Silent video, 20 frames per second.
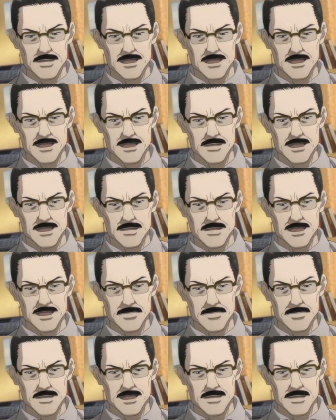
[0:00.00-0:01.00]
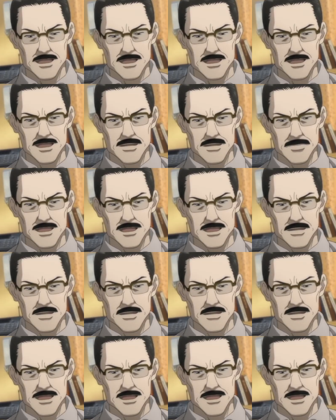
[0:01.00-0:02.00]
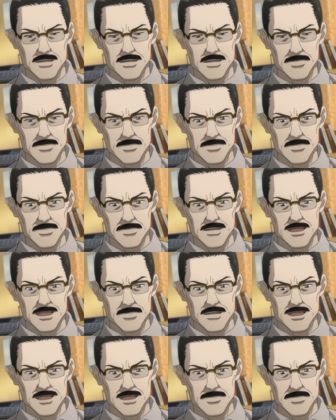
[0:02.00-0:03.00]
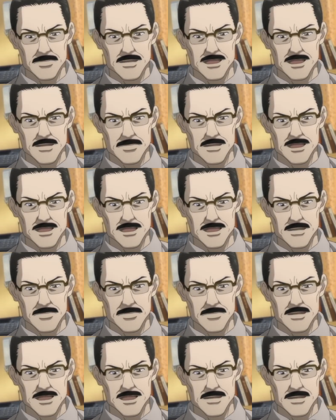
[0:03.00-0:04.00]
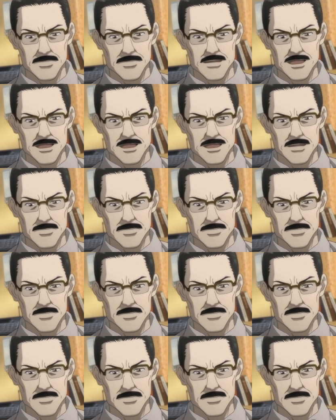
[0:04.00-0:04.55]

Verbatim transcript: I don't know what you're hearing because I'm not talking.